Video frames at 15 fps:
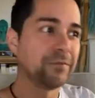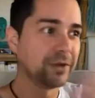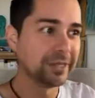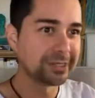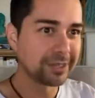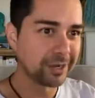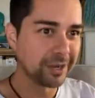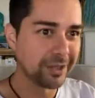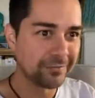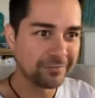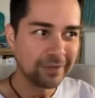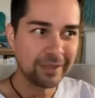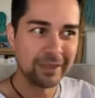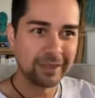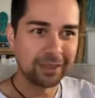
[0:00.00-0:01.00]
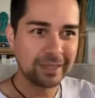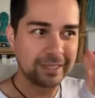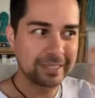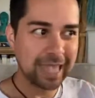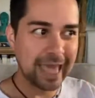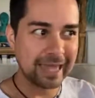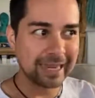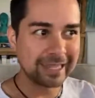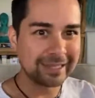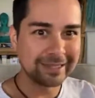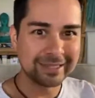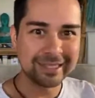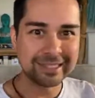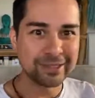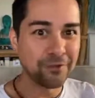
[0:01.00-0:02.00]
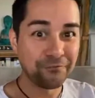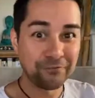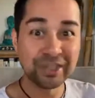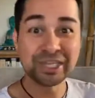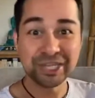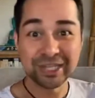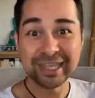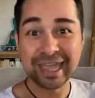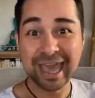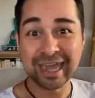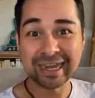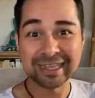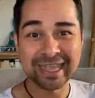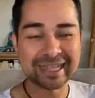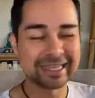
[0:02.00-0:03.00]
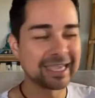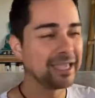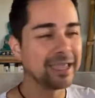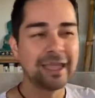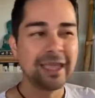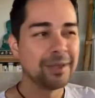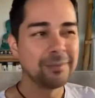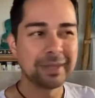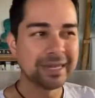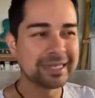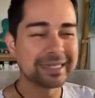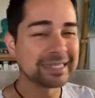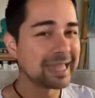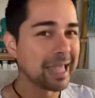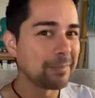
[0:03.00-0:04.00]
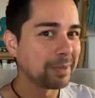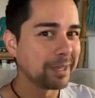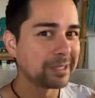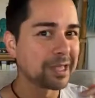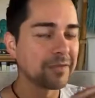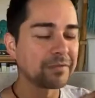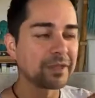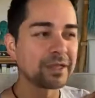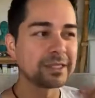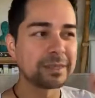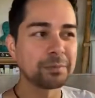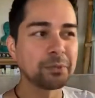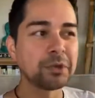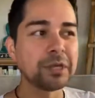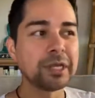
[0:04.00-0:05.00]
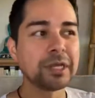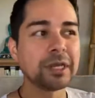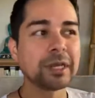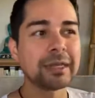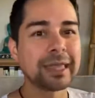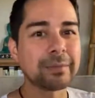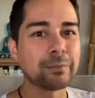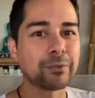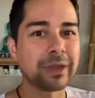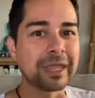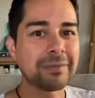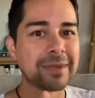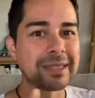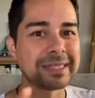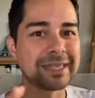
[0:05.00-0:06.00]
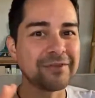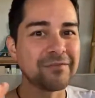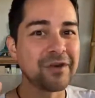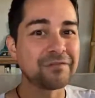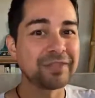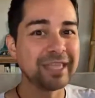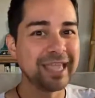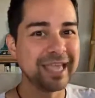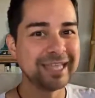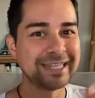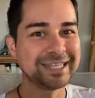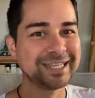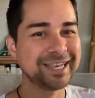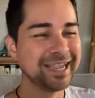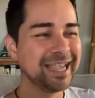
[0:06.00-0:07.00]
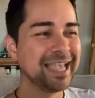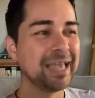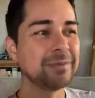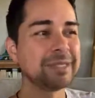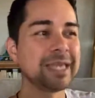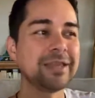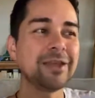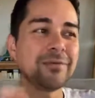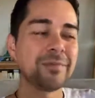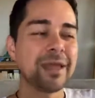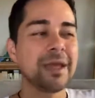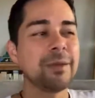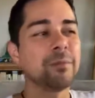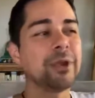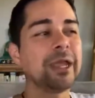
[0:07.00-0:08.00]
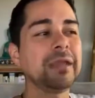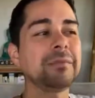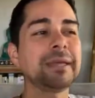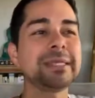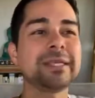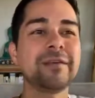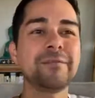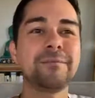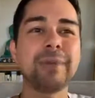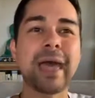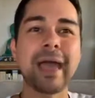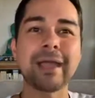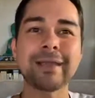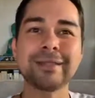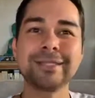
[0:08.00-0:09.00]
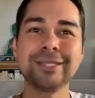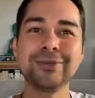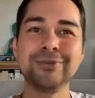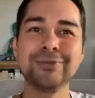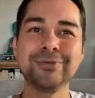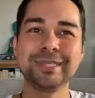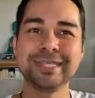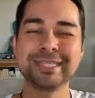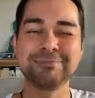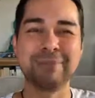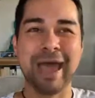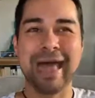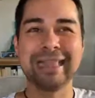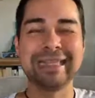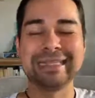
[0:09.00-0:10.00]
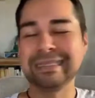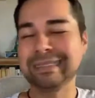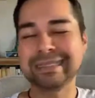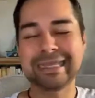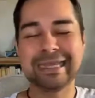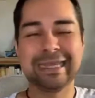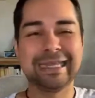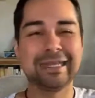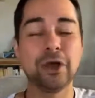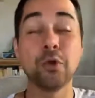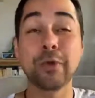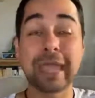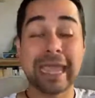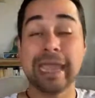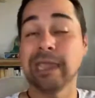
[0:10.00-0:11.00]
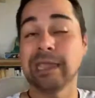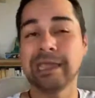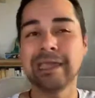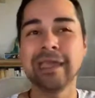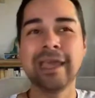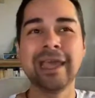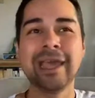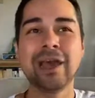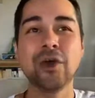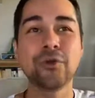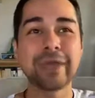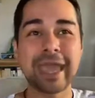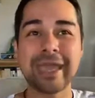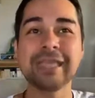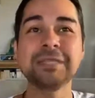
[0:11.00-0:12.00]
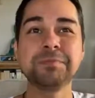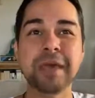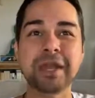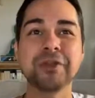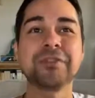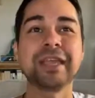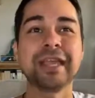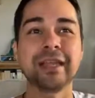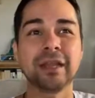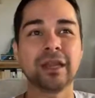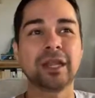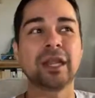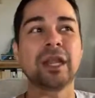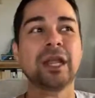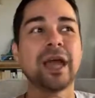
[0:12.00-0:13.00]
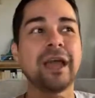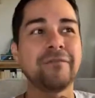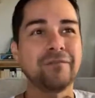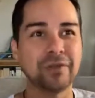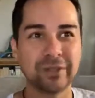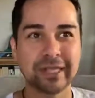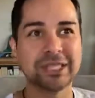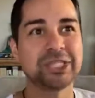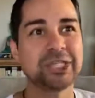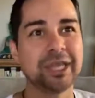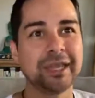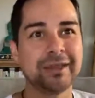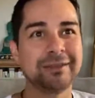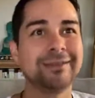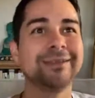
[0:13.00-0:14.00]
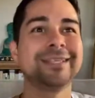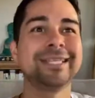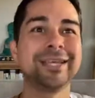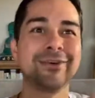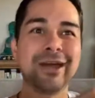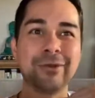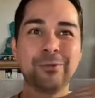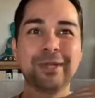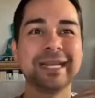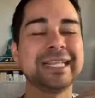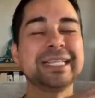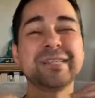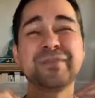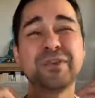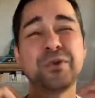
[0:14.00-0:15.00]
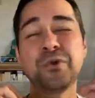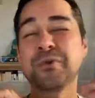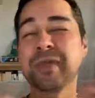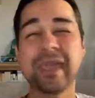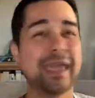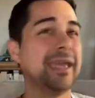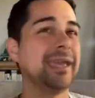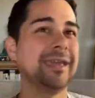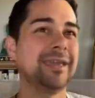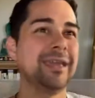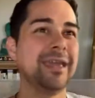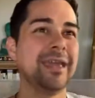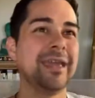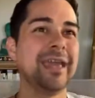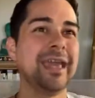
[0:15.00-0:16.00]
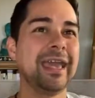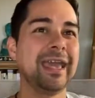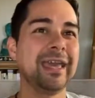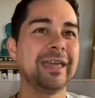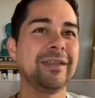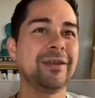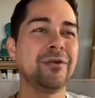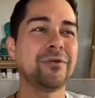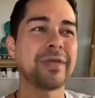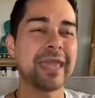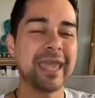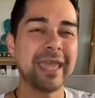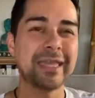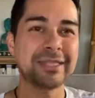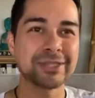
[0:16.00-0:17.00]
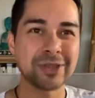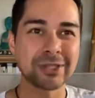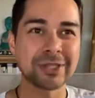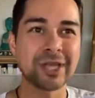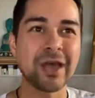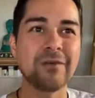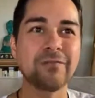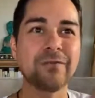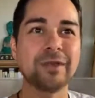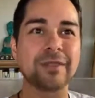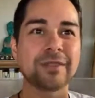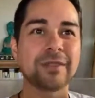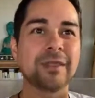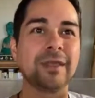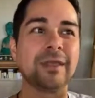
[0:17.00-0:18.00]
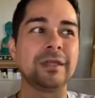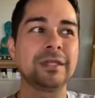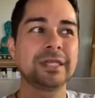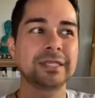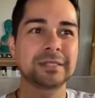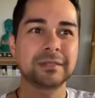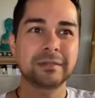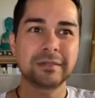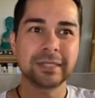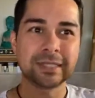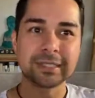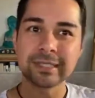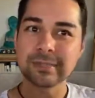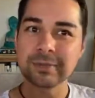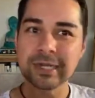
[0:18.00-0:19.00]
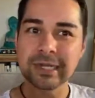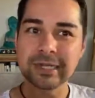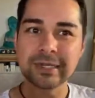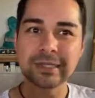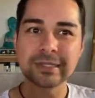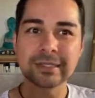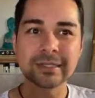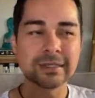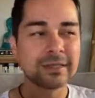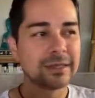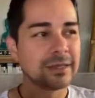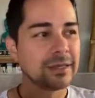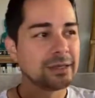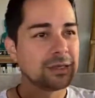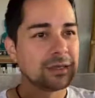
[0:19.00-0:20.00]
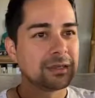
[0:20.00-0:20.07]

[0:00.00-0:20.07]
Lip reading: Like, oh, Ferny's gone off. He's had it. He's officially had it that day, but it doesn't happen as often because I'm pretty good at like bringing myself off the edge and saying, nope, bringing myself back to just balanced and okay. Okay is better than I feel like shit. So I want to just feel okay. And okay starts off with just, this is what it is.